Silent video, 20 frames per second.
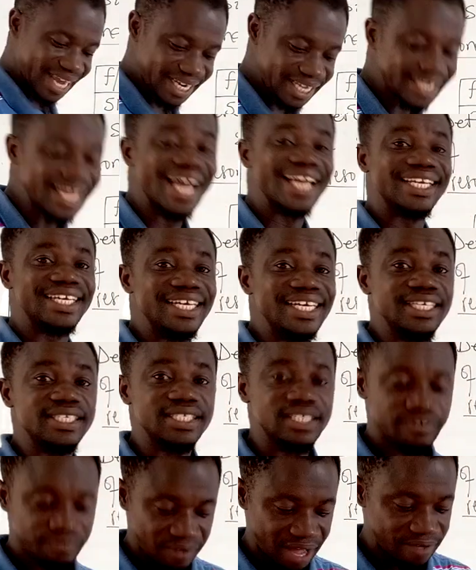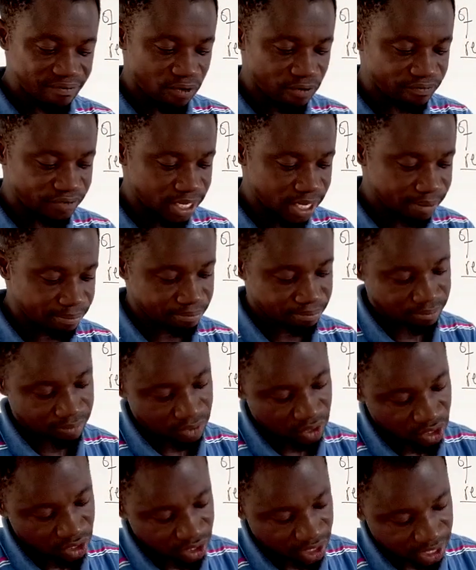need at least 5 of them,
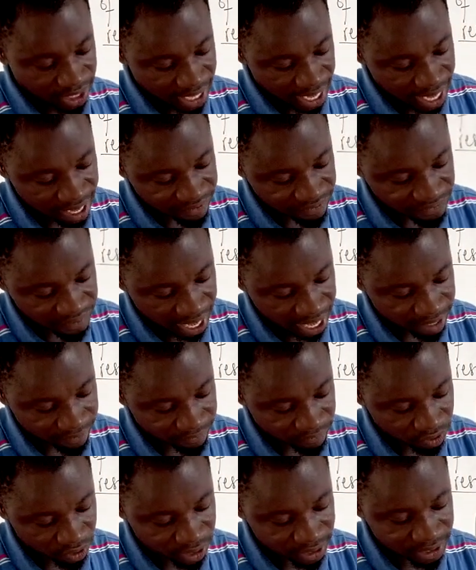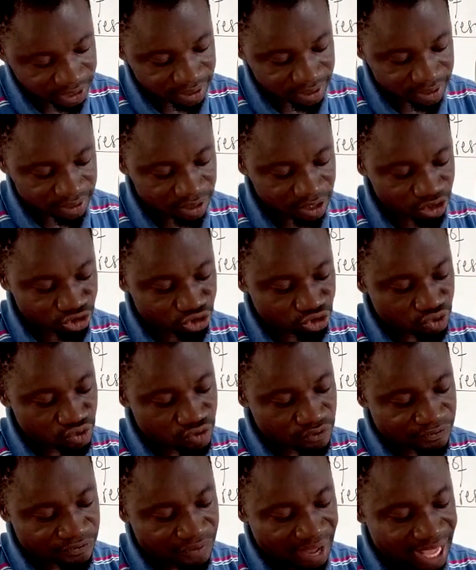and I have 5. And this is
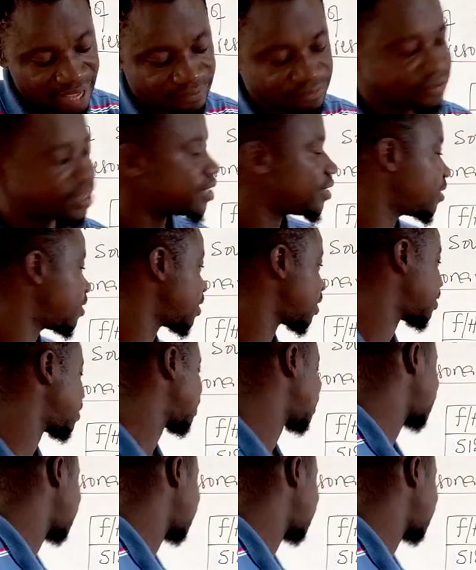256